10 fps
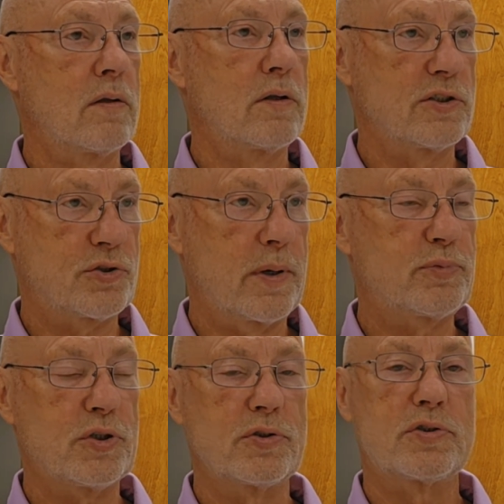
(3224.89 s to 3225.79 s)
the
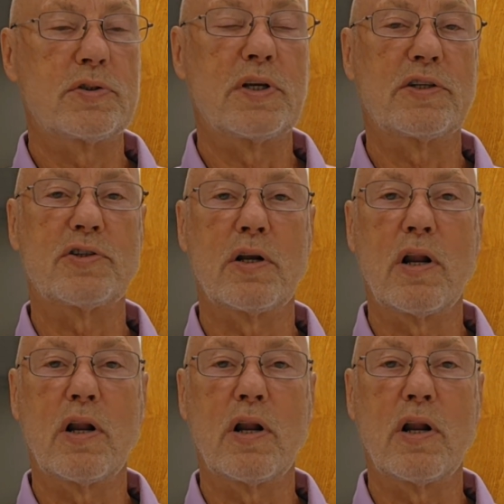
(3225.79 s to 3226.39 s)
scriptures. There's a